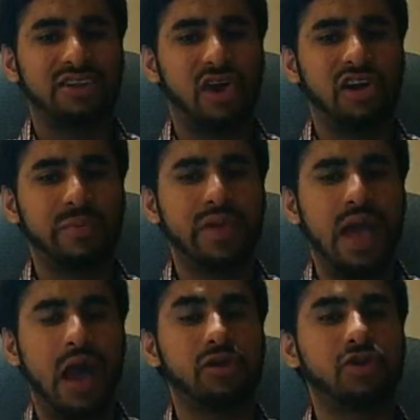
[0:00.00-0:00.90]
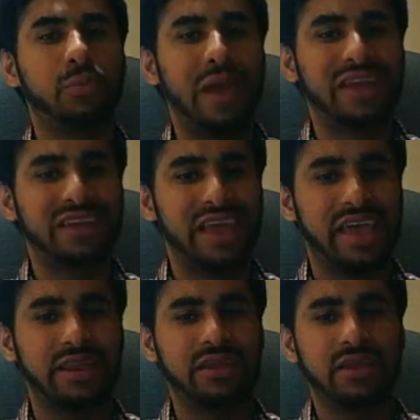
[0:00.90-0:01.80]
taught me how to
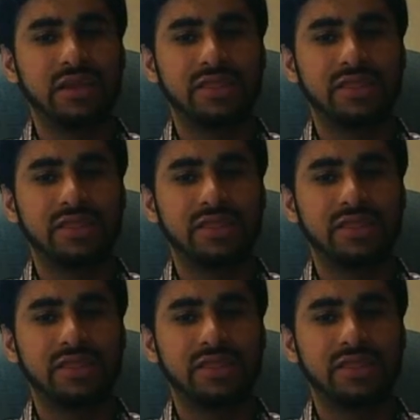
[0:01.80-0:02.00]
maintain